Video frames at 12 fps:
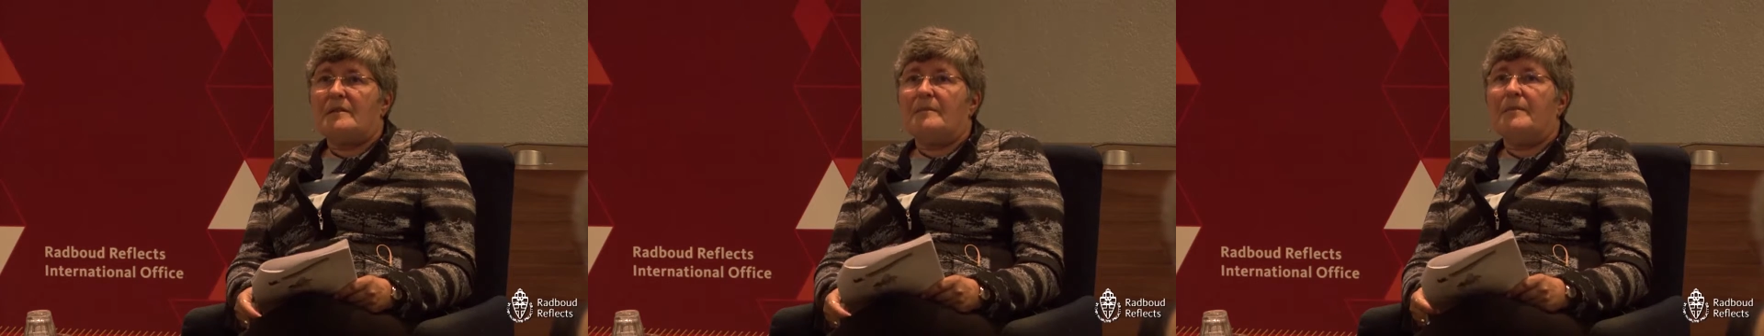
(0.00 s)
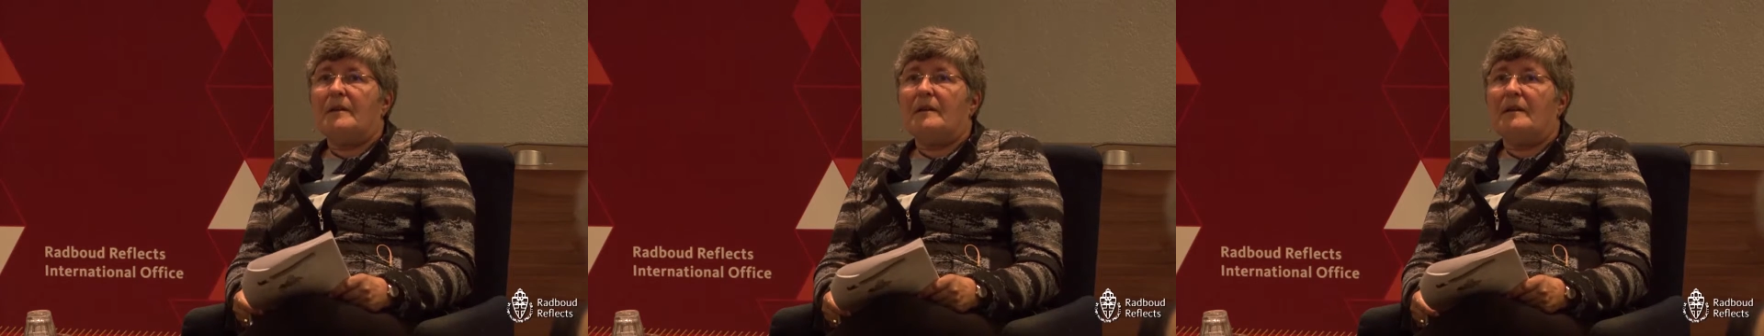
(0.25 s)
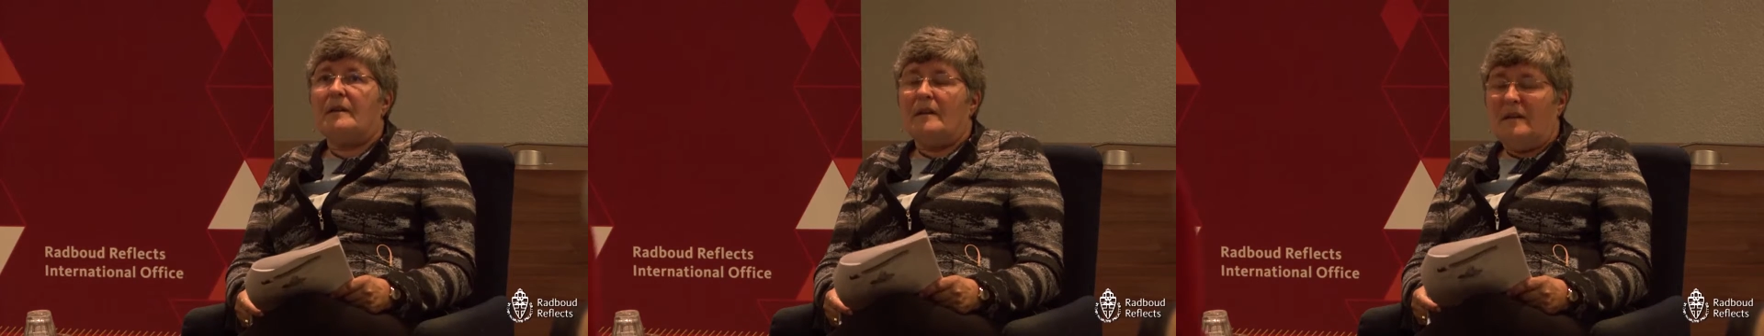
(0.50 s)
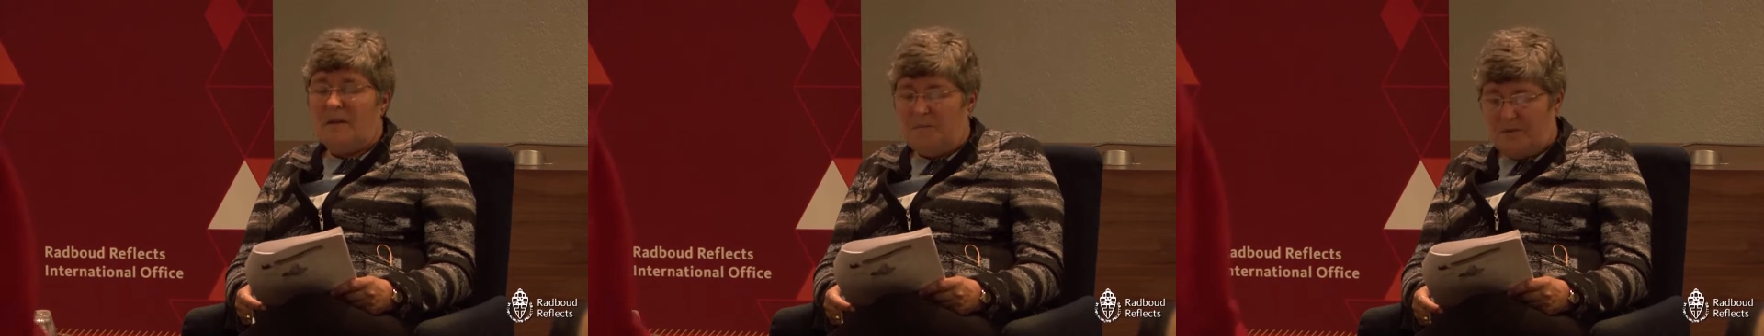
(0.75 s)
something like
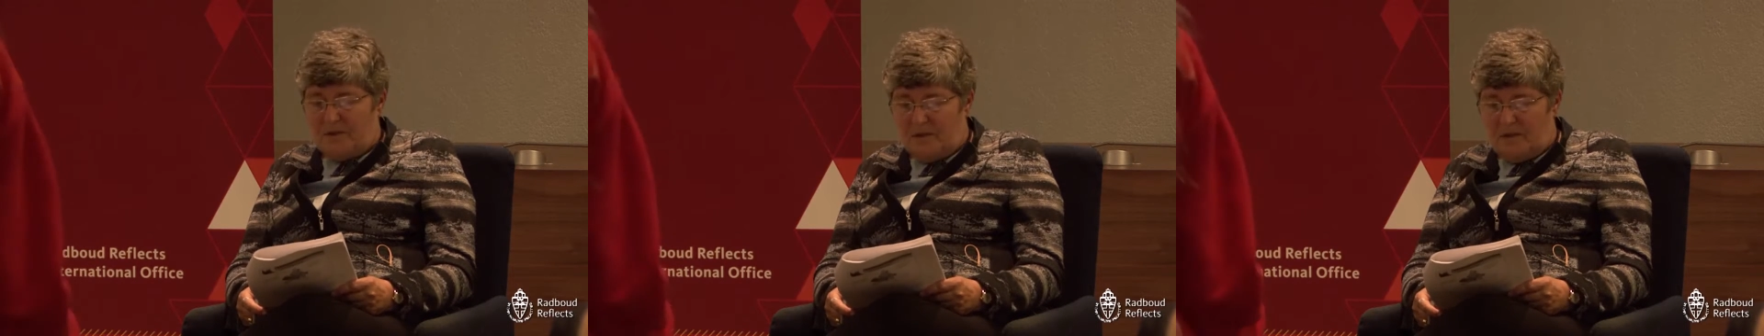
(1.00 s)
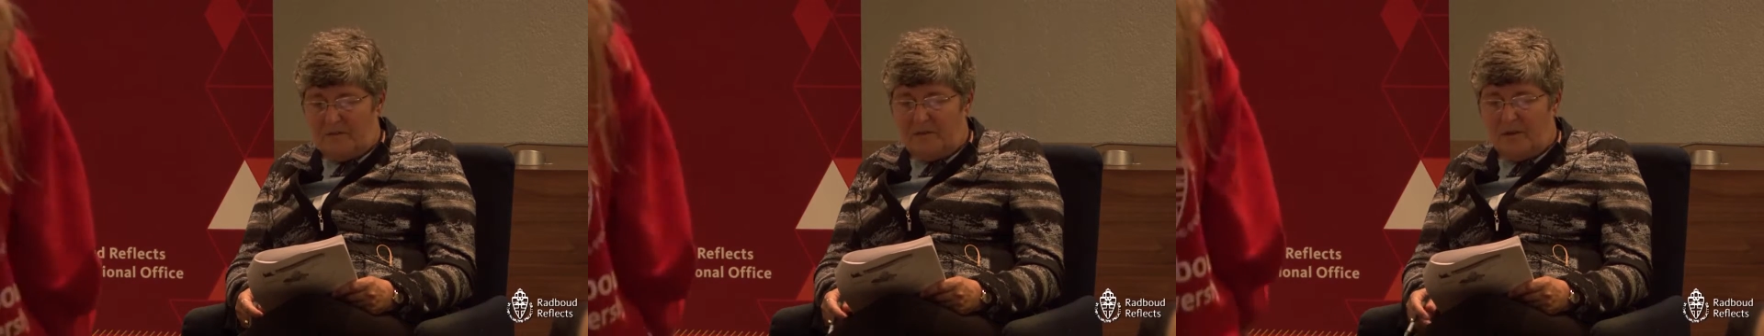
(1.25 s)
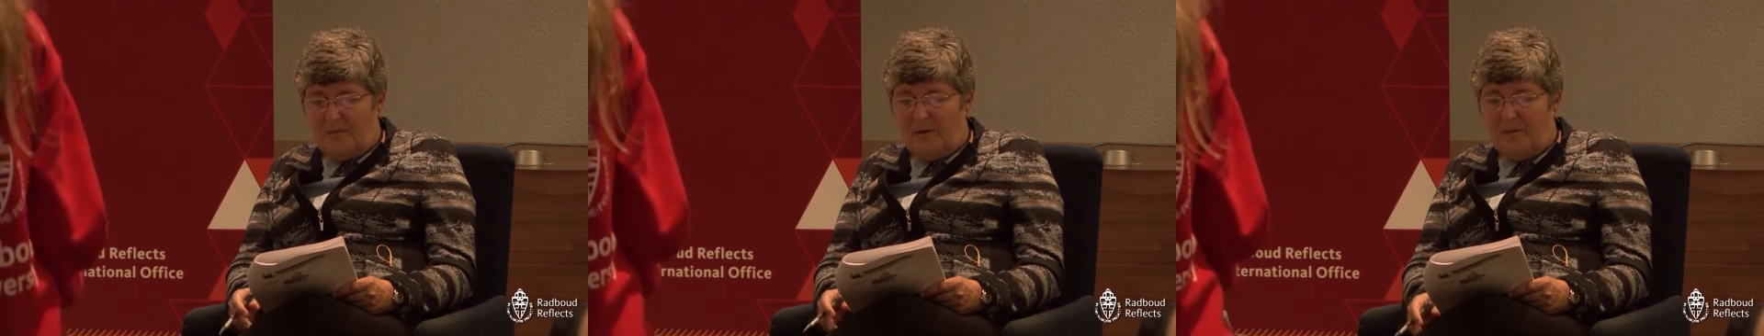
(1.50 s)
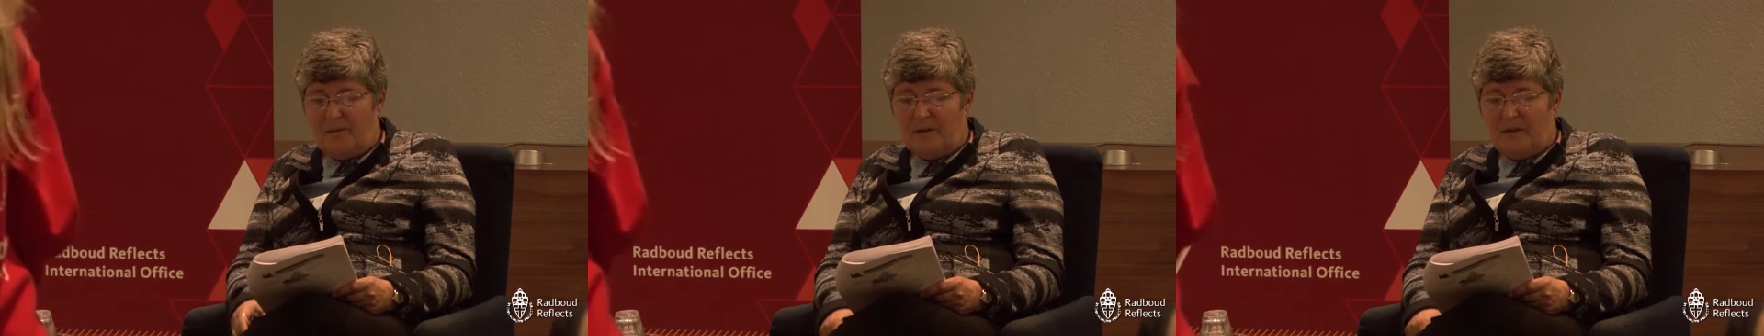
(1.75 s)
80% of our
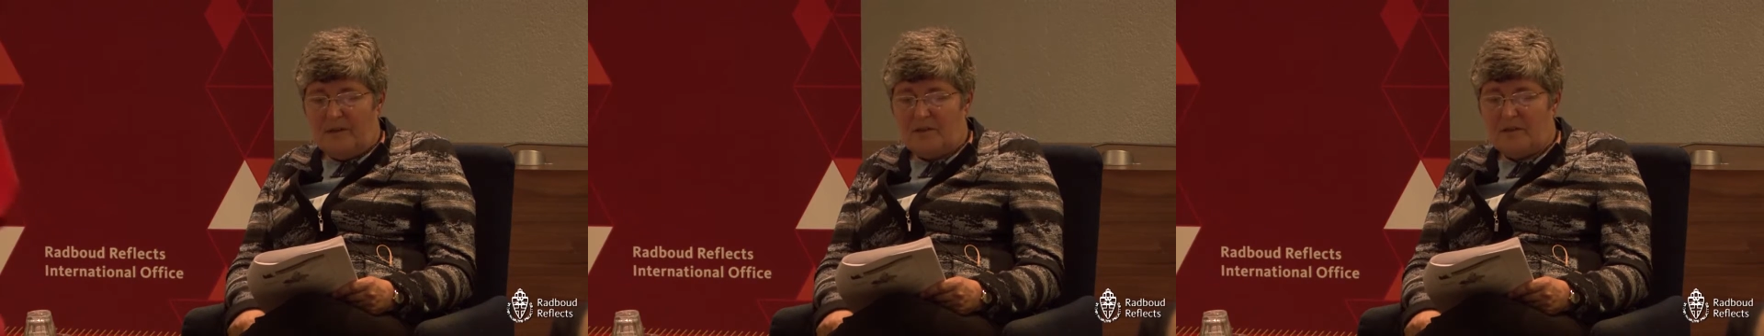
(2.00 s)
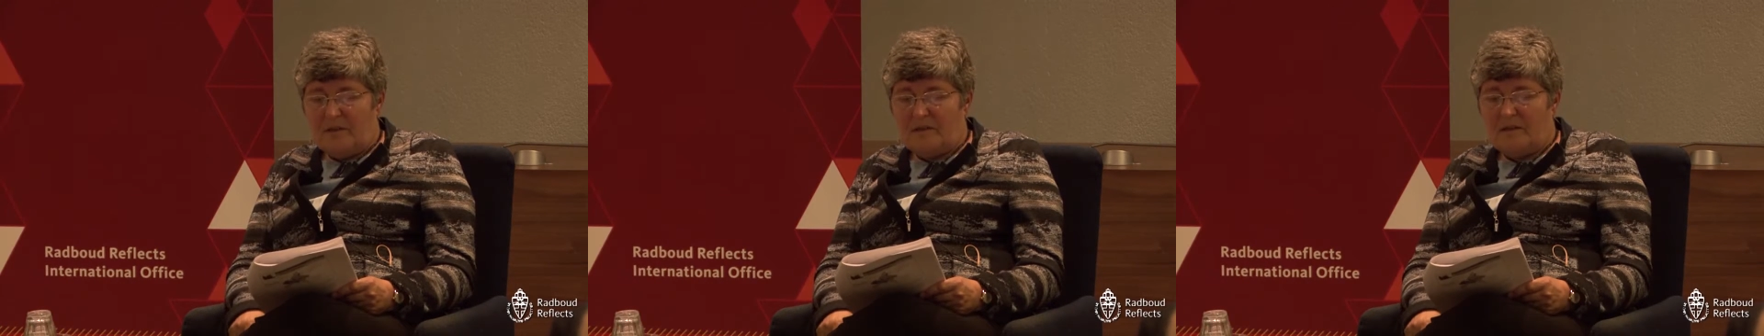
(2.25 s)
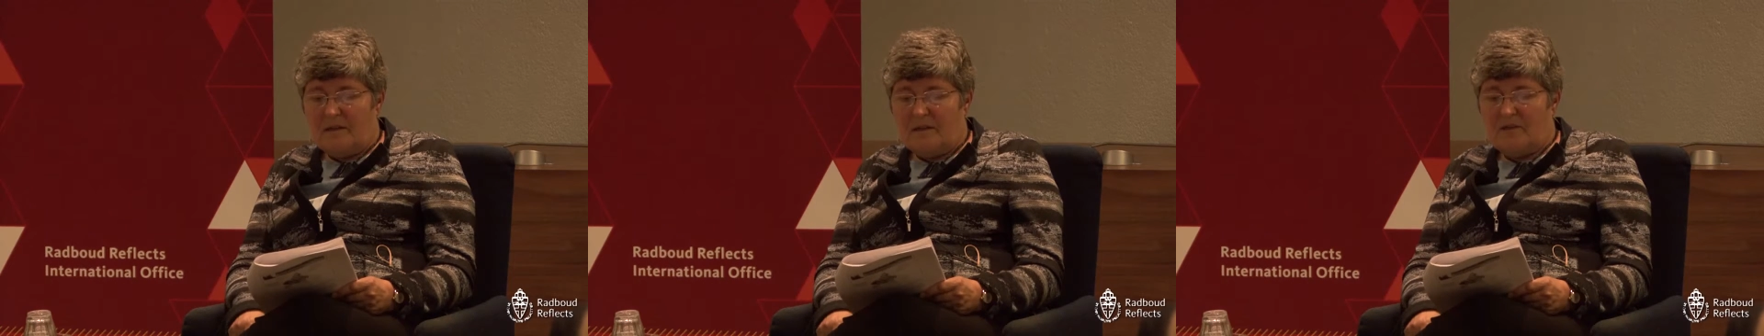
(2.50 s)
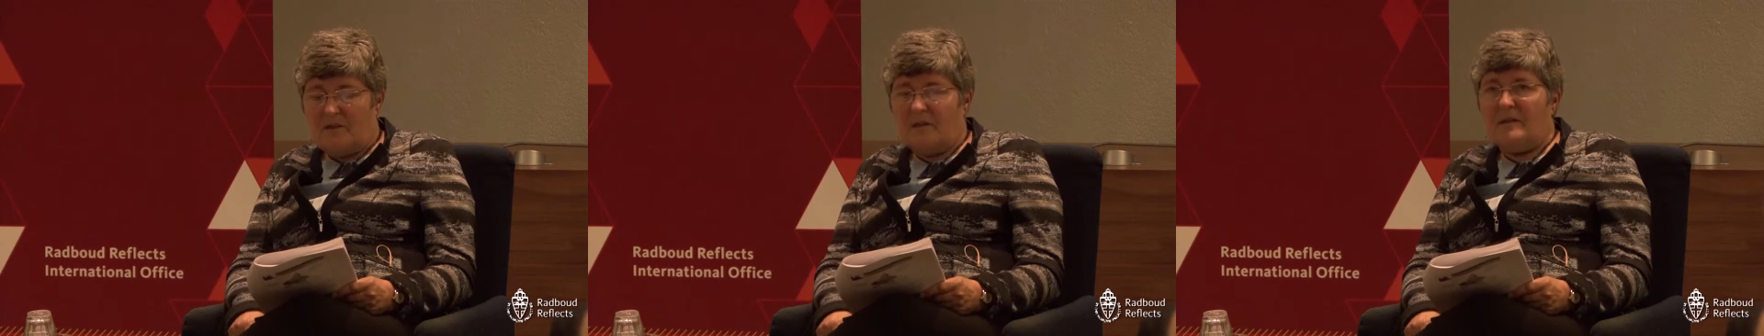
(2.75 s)
population is
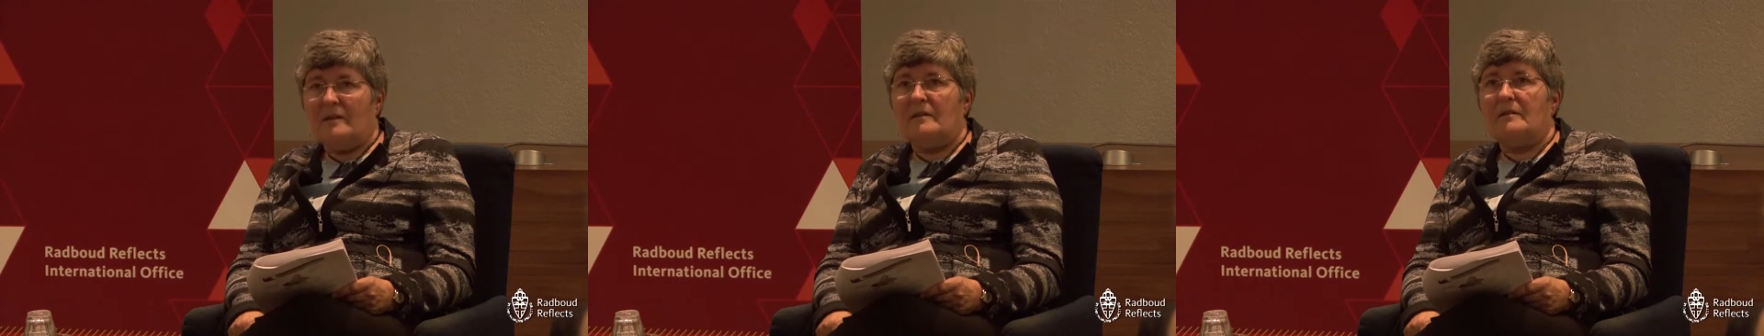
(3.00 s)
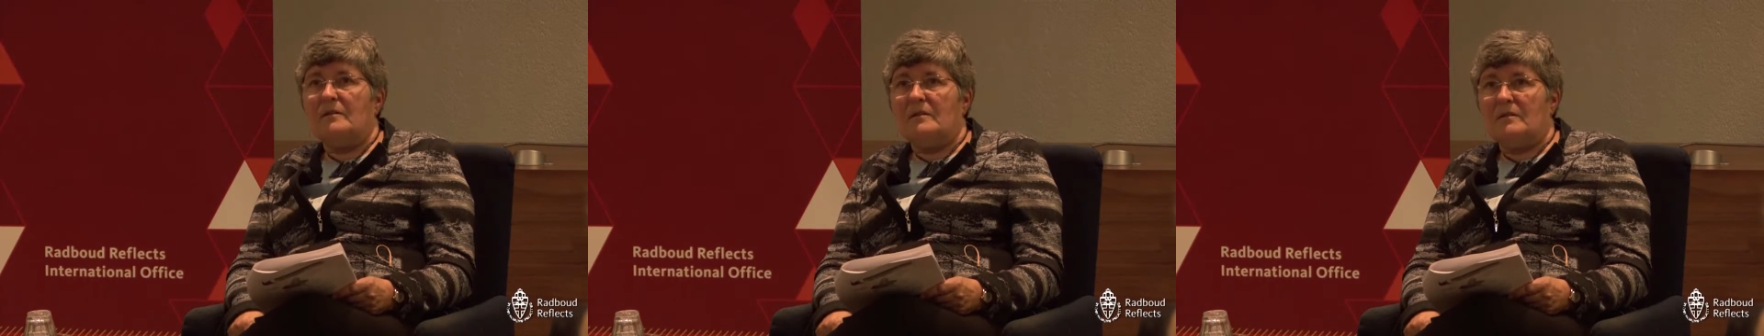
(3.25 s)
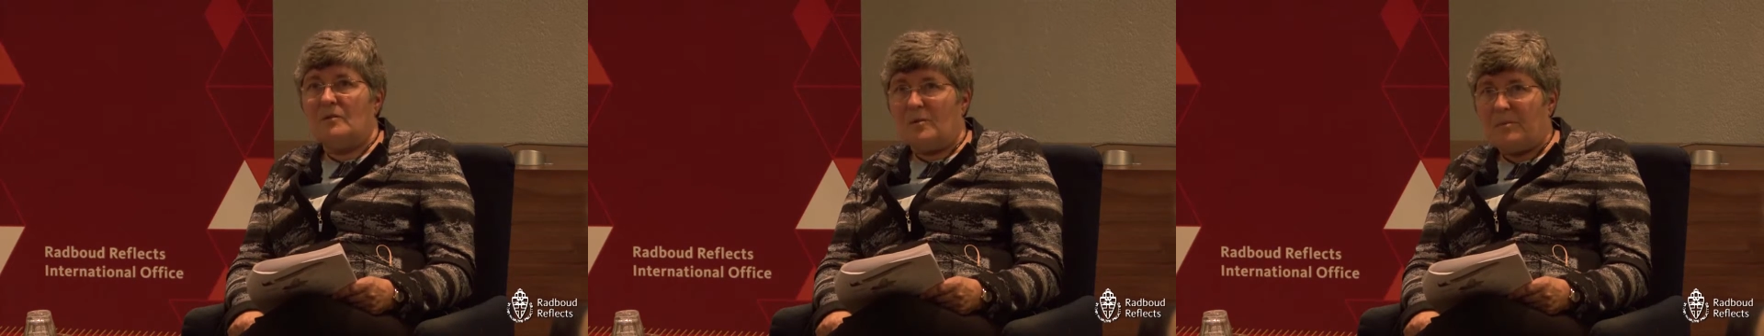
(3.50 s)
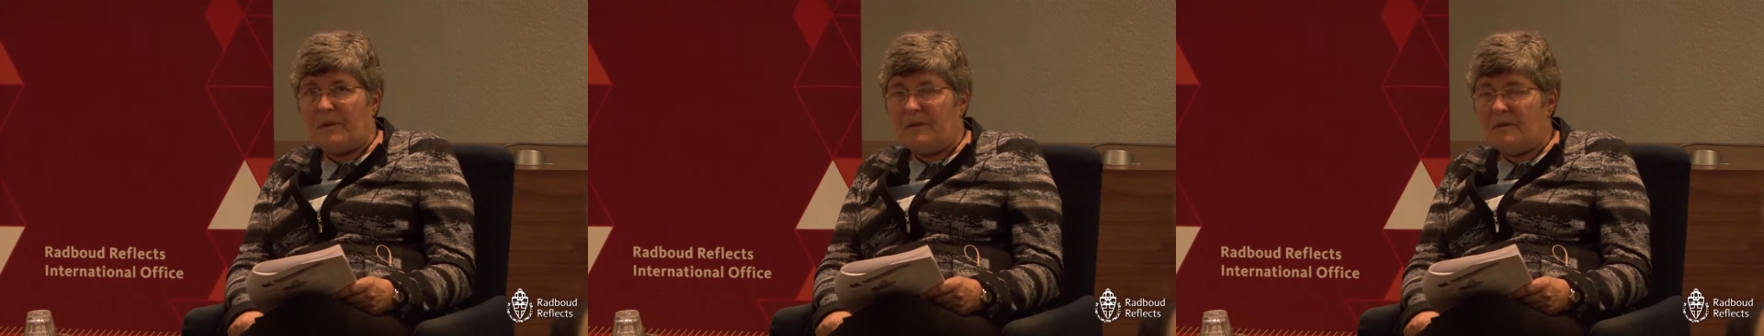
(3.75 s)
actually
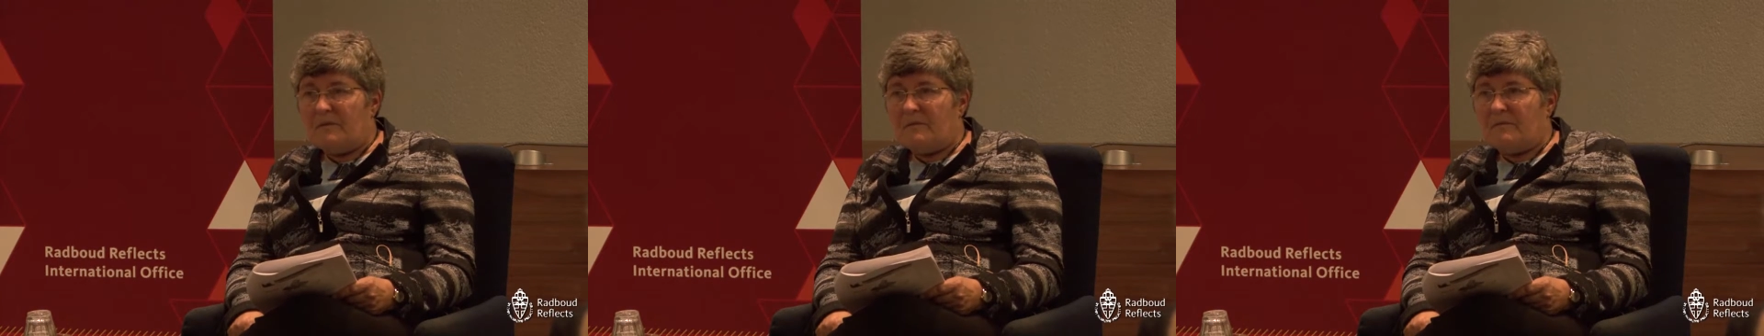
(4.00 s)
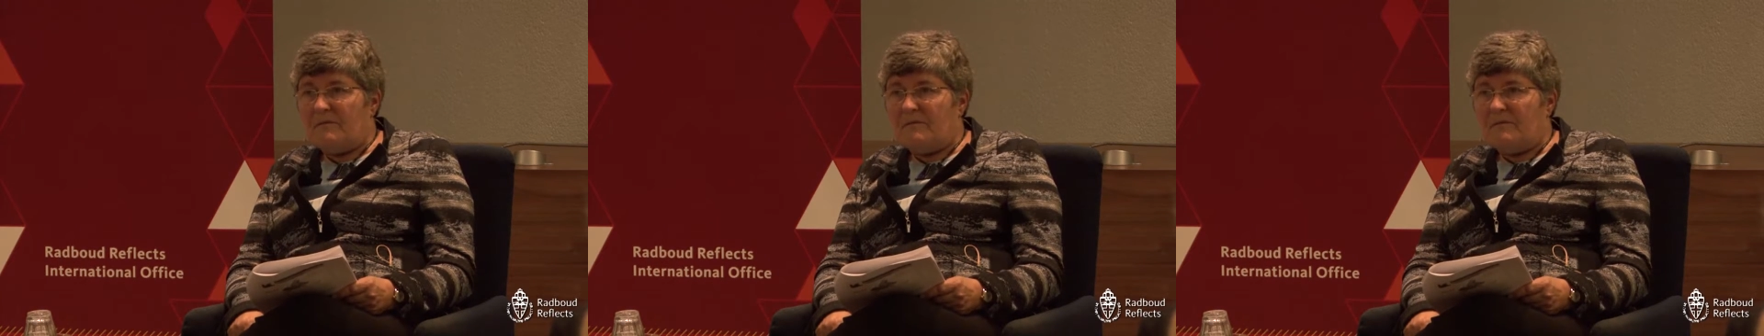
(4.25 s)
urban,